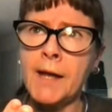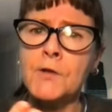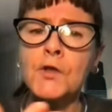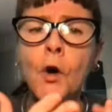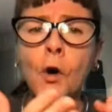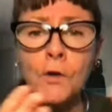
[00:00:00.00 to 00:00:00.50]

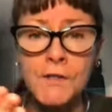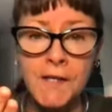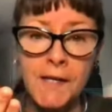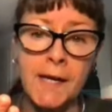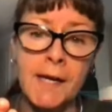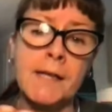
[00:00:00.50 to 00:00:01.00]

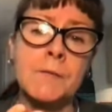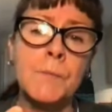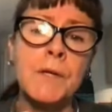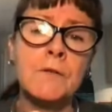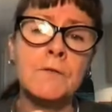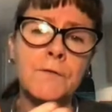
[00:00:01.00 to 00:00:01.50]
toxic it has
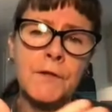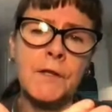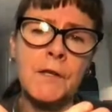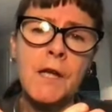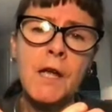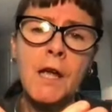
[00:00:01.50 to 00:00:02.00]
been for
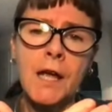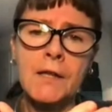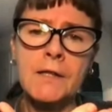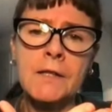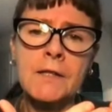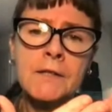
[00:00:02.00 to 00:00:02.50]
the
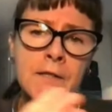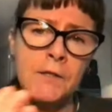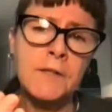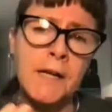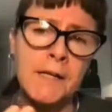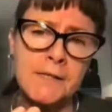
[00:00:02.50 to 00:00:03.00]

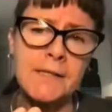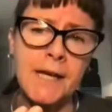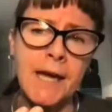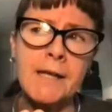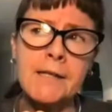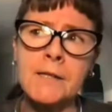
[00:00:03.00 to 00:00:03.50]
United
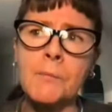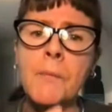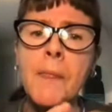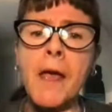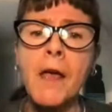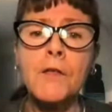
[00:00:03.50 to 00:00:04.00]
Kingdom
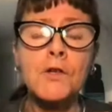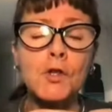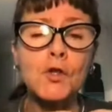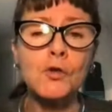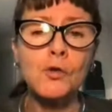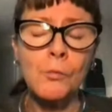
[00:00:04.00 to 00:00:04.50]
that
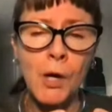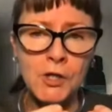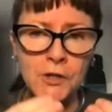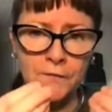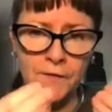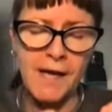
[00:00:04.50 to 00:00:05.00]
so much
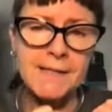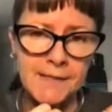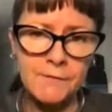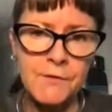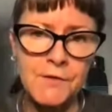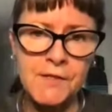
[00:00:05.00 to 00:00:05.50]
of that
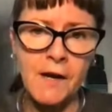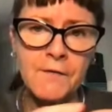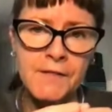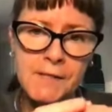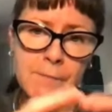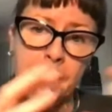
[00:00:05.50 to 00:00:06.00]
civil
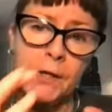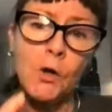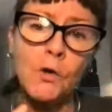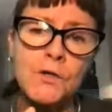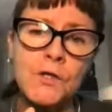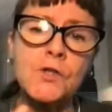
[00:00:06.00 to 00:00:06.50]
service has been
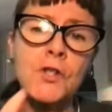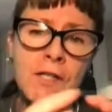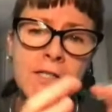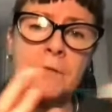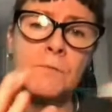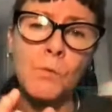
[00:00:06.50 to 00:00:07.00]
concentrated
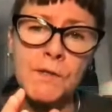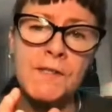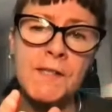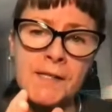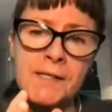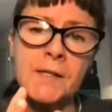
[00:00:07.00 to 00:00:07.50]
in one
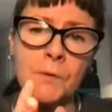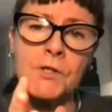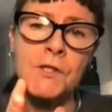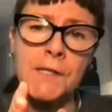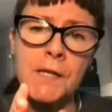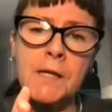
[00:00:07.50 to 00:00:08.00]
city, which
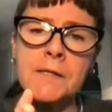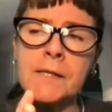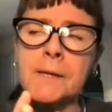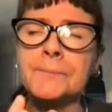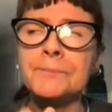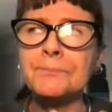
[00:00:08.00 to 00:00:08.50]
is London,